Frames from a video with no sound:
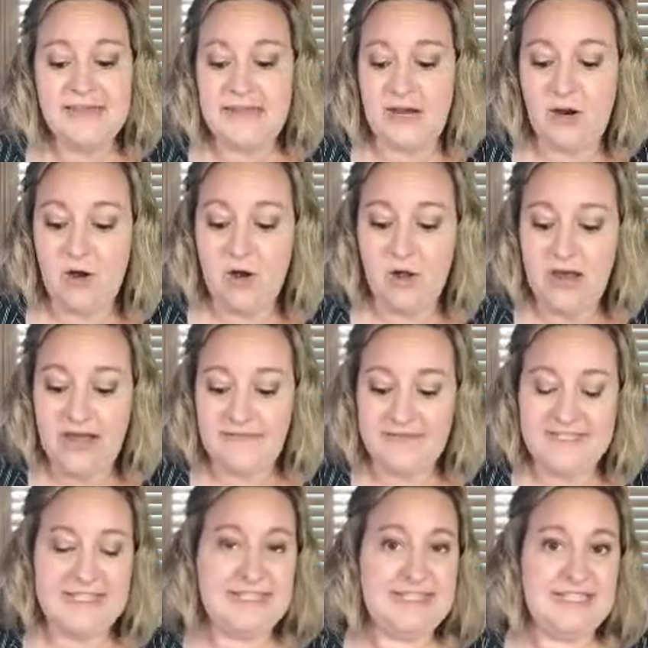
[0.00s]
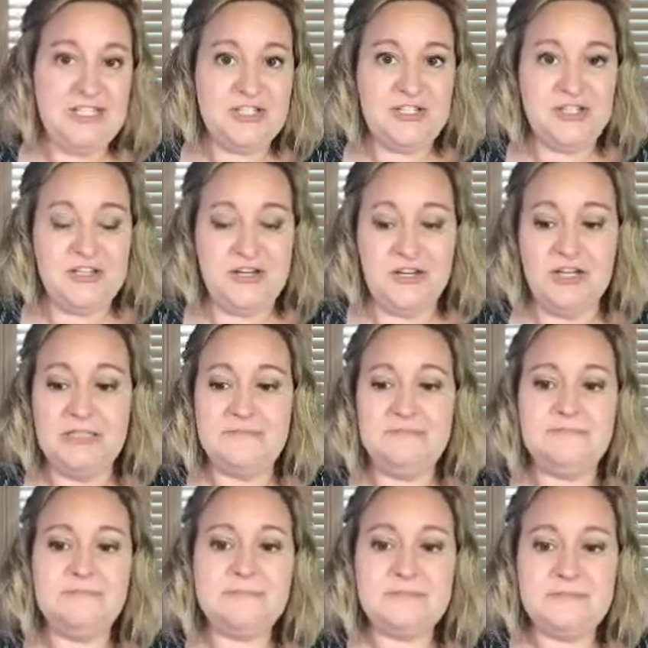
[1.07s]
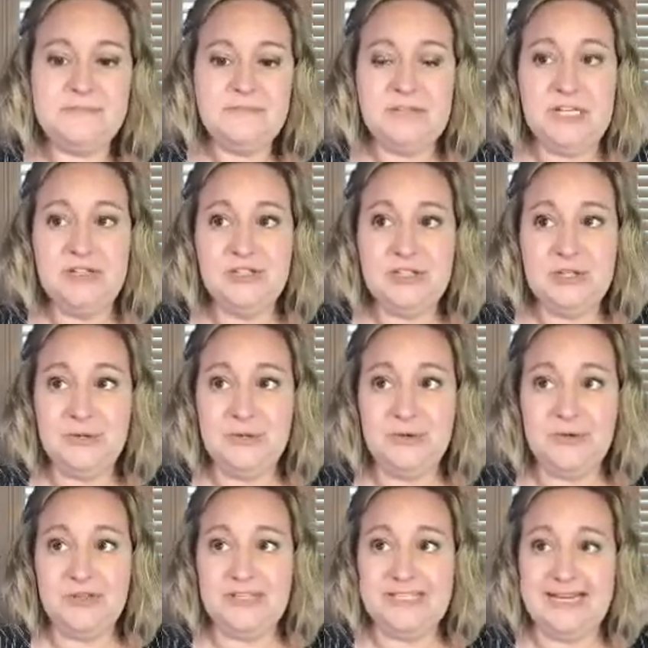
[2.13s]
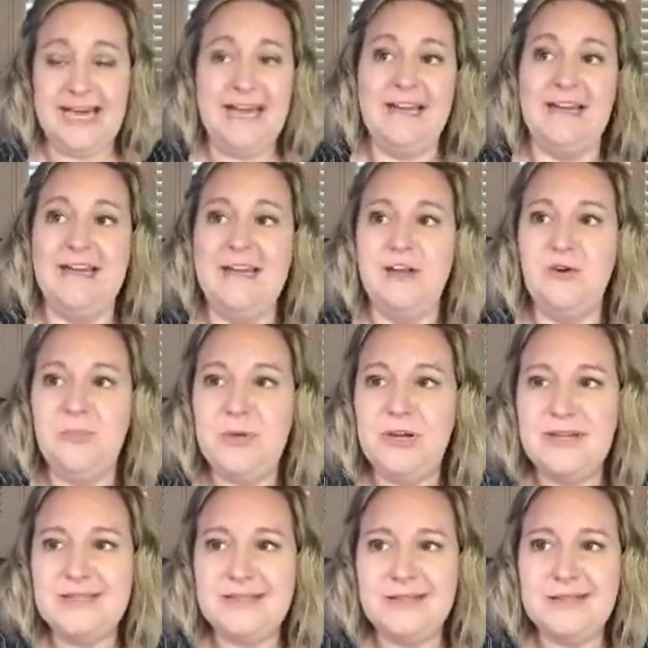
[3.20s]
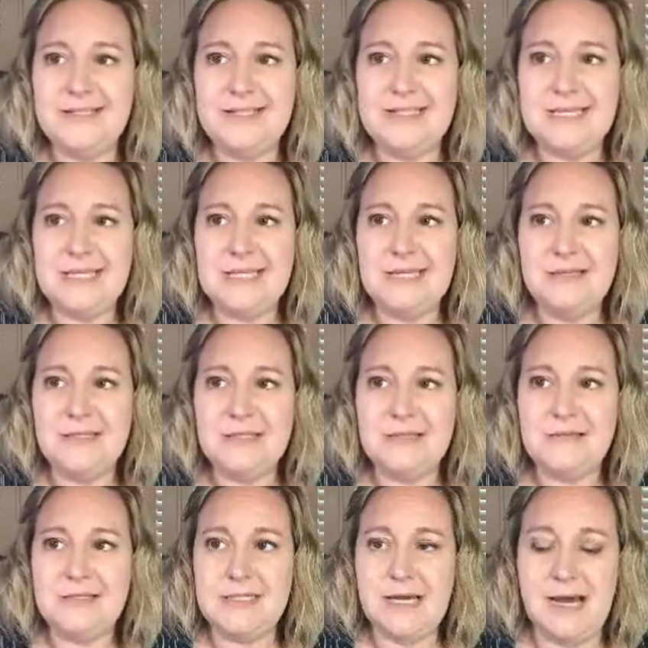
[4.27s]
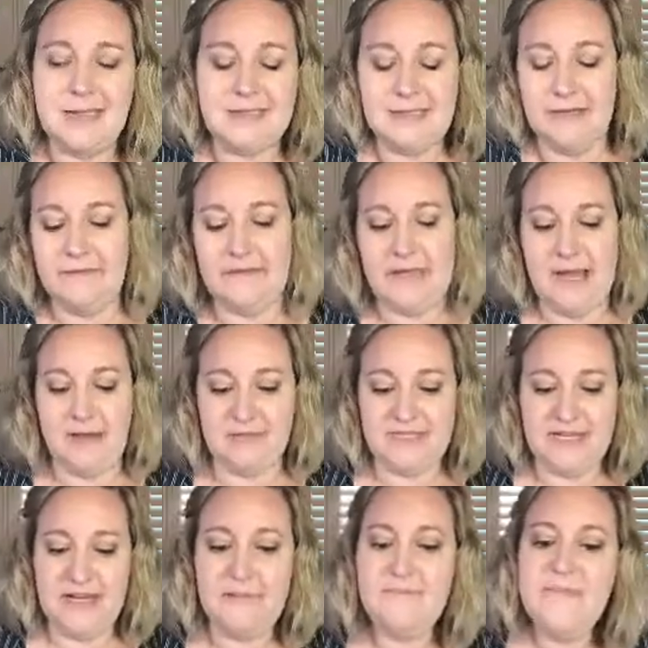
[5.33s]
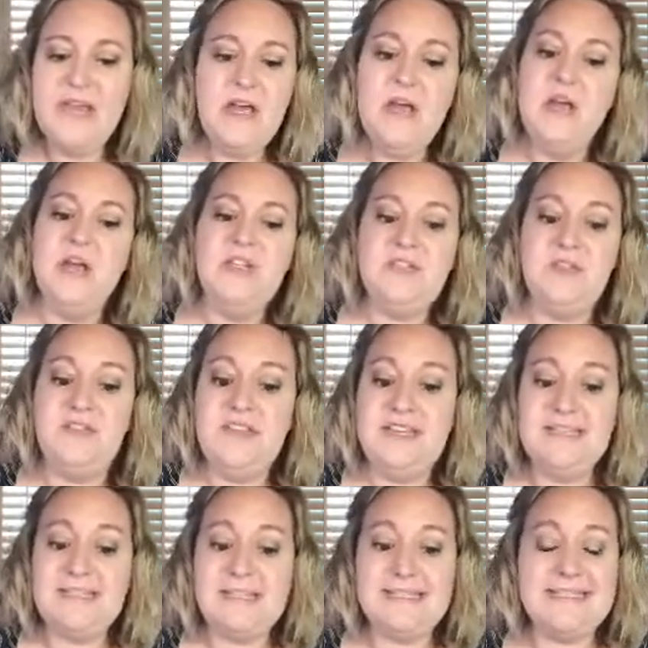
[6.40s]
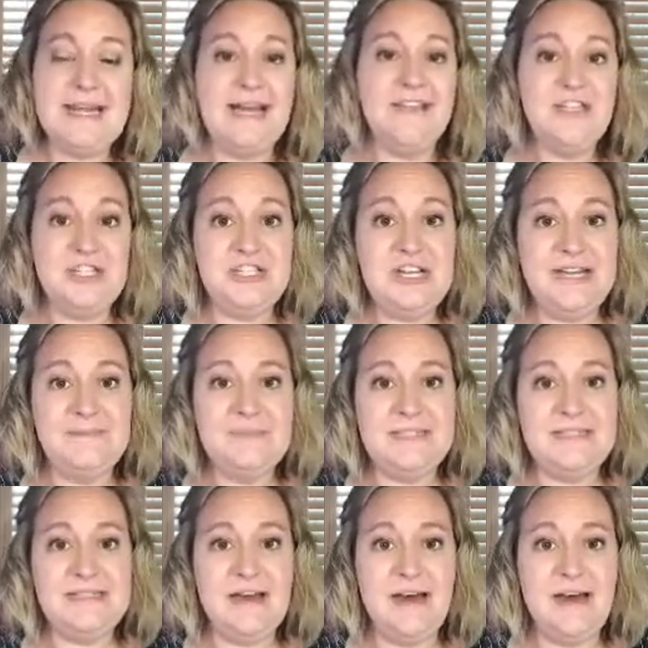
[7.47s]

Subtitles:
that all have a stitched look to the die cut. I hope you guys can see those little dots on the outside. So these Stylish Shapes